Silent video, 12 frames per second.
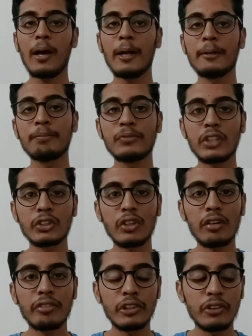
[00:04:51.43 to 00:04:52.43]
And
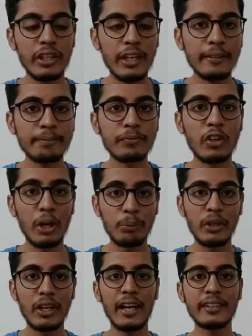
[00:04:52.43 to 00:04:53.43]
that's all for today.
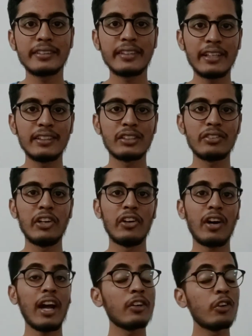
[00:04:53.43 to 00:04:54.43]
Hope you guys like this
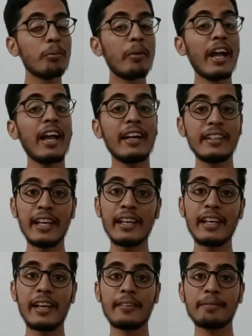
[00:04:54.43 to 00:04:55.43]
video, and goodbye and
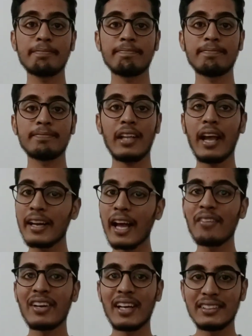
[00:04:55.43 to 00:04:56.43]
take care and
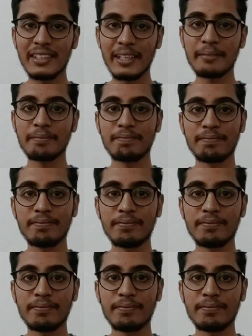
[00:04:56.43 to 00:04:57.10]
have a nice day.